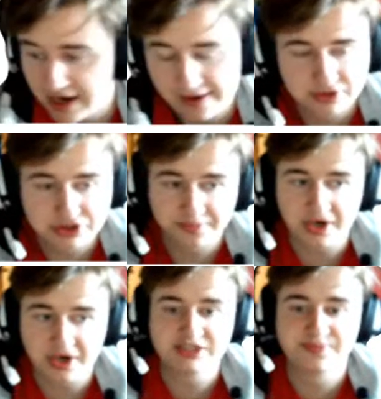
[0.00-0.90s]
I was
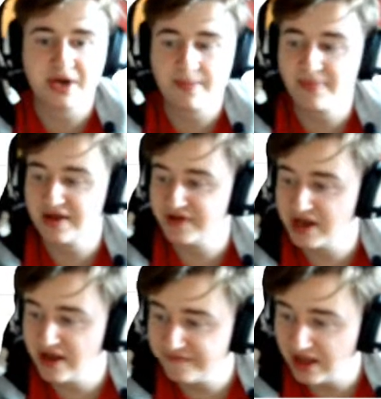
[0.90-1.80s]
surprised by
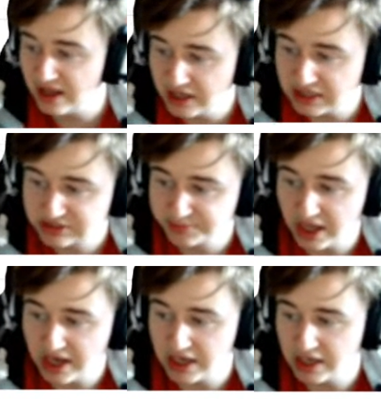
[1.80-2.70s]
Medvedev and his
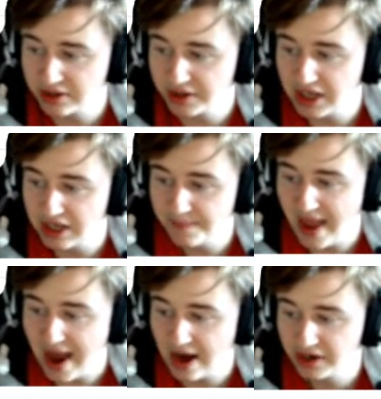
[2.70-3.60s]
play here in
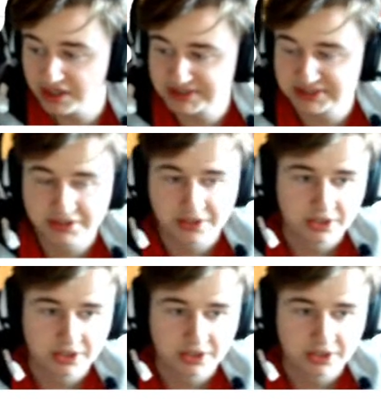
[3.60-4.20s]
Paris.